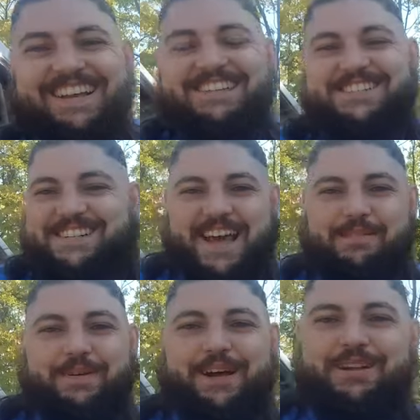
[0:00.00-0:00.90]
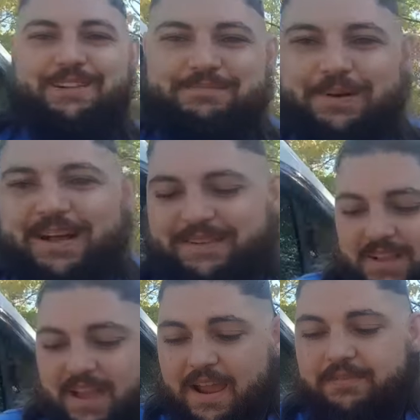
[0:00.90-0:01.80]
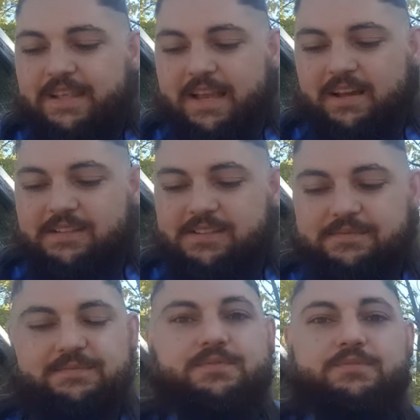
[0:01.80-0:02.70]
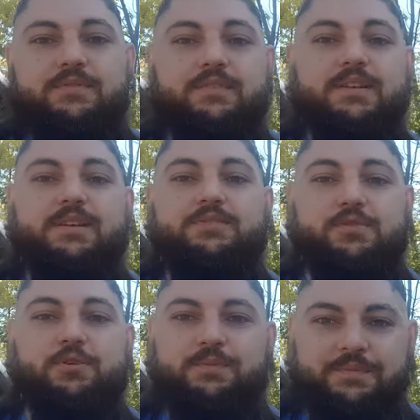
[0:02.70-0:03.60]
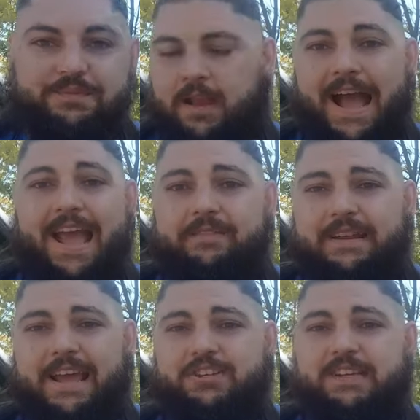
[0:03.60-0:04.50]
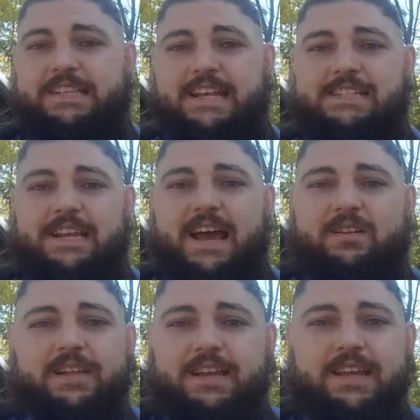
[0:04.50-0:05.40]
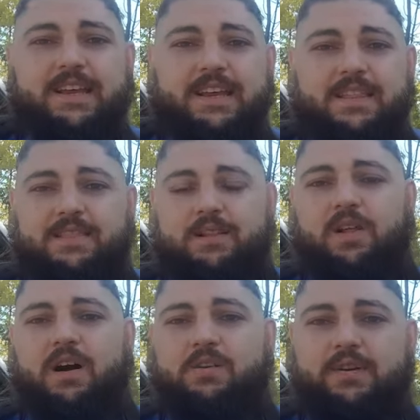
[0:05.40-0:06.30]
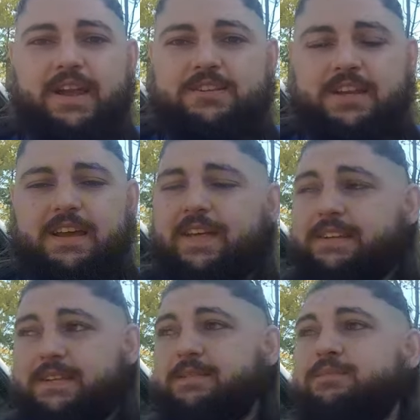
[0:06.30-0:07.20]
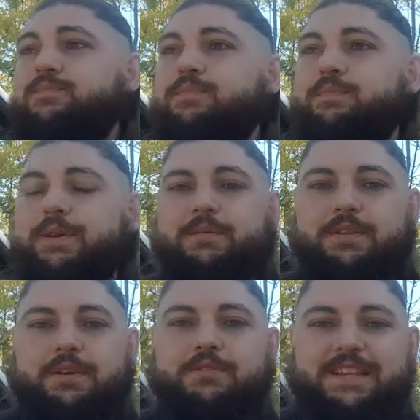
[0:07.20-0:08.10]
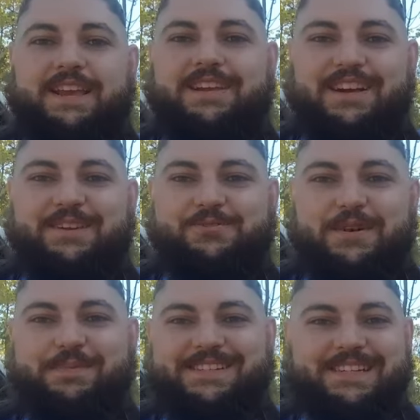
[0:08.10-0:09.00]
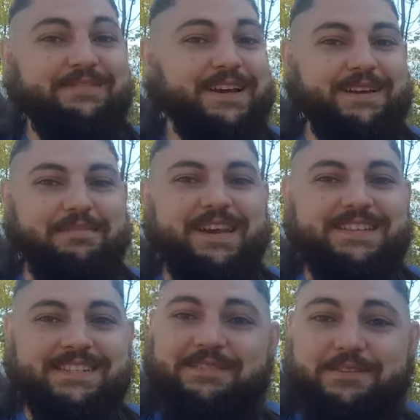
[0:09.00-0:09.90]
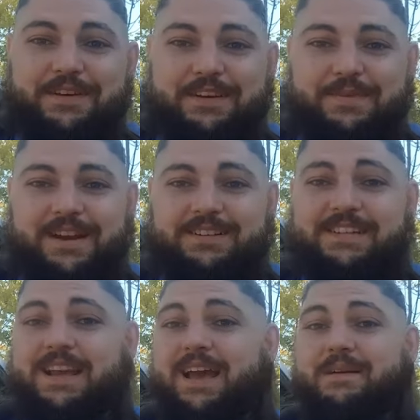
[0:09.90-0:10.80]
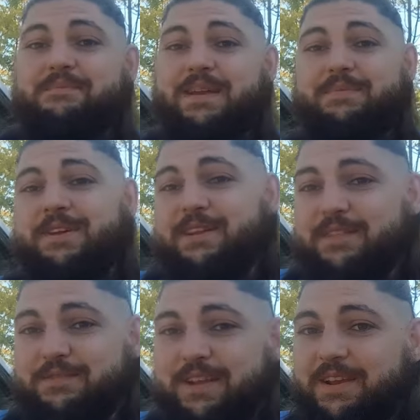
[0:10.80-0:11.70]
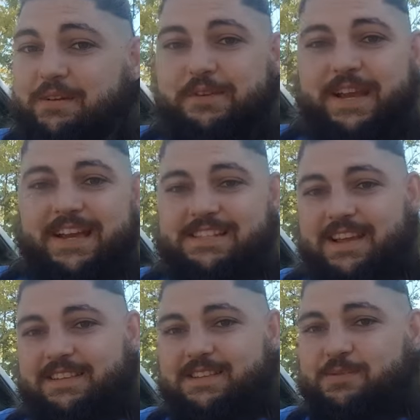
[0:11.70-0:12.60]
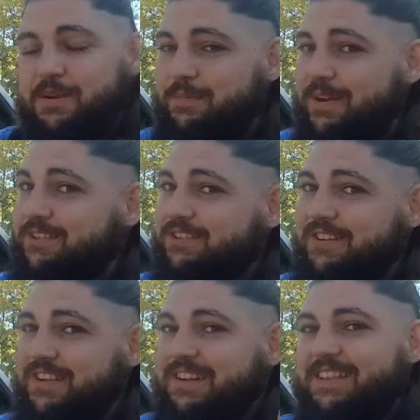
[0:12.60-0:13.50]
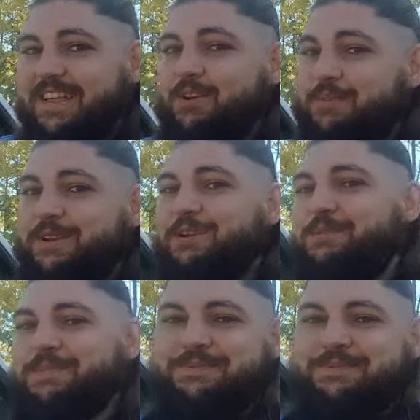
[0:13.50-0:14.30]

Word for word: it's just got a bell. But everything else, true. I haven't actually tested out like the long range. Like I'd like to be able to go take it on a trip and see if I can make it 75 miles. Maybe another video if you guys like this one a bunch. That would be dope.